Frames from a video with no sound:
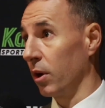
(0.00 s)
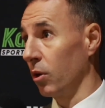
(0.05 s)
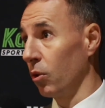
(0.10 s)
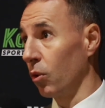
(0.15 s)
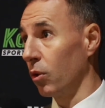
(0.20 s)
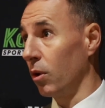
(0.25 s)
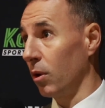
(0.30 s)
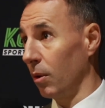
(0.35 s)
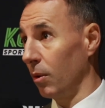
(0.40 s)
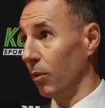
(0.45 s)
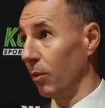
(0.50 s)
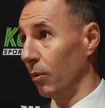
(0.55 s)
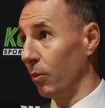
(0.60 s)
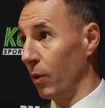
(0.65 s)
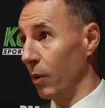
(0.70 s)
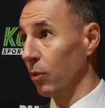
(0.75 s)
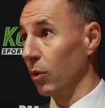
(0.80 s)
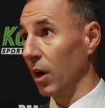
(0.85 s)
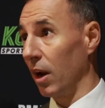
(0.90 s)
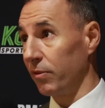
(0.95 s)
And look,
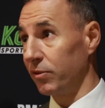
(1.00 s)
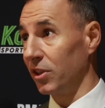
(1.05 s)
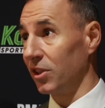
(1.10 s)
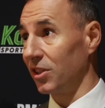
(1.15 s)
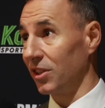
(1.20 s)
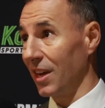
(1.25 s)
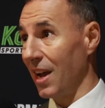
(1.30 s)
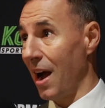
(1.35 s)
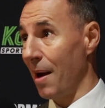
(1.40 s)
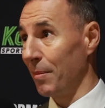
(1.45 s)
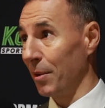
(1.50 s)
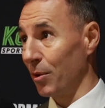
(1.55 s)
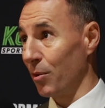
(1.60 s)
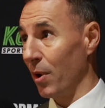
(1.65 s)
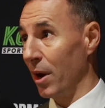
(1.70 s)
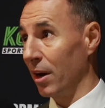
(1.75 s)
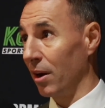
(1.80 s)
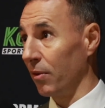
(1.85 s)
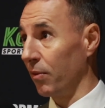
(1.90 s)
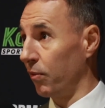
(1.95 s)
we would love to see Ahmed
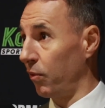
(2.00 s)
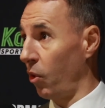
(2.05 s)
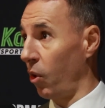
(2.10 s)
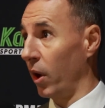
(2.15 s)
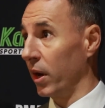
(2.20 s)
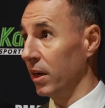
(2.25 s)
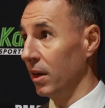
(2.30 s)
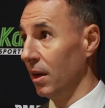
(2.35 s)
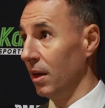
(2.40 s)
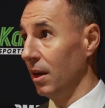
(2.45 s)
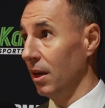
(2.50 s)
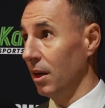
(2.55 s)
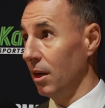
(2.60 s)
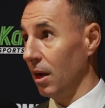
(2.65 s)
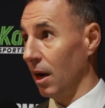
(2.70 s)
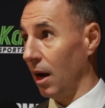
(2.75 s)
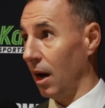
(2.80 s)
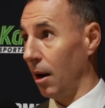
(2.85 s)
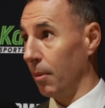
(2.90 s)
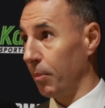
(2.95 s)
Redder fight
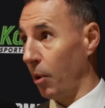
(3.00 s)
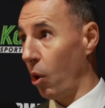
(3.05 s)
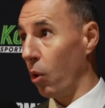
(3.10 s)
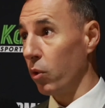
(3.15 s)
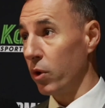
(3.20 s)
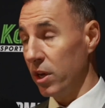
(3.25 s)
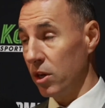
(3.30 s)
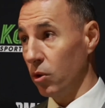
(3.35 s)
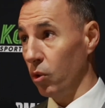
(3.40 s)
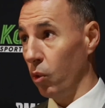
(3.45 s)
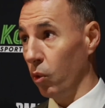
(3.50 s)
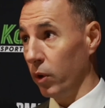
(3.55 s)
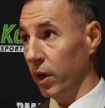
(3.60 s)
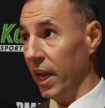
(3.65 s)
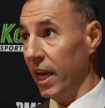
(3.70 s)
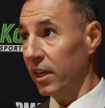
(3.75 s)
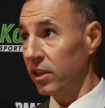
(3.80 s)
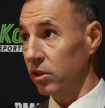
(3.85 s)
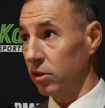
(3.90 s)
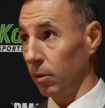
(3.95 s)
Polkinghorn
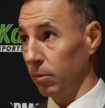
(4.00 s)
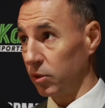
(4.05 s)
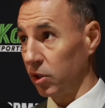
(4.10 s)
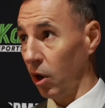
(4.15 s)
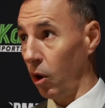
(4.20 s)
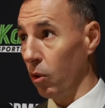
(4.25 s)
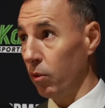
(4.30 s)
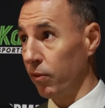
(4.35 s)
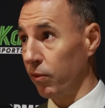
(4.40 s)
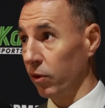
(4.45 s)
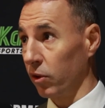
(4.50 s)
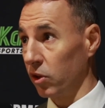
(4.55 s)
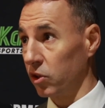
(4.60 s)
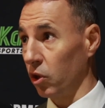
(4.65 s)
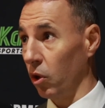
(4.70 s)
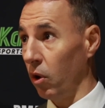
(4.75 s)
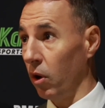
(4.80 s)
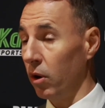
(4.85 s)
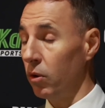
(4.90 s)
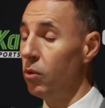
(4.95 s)
next, I'm told, for the
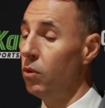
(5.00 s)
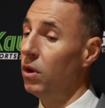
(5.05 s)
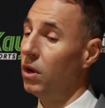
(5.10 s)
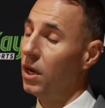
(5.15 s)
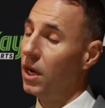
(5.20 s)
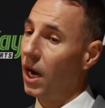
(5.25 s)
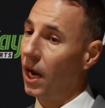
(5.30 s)
title.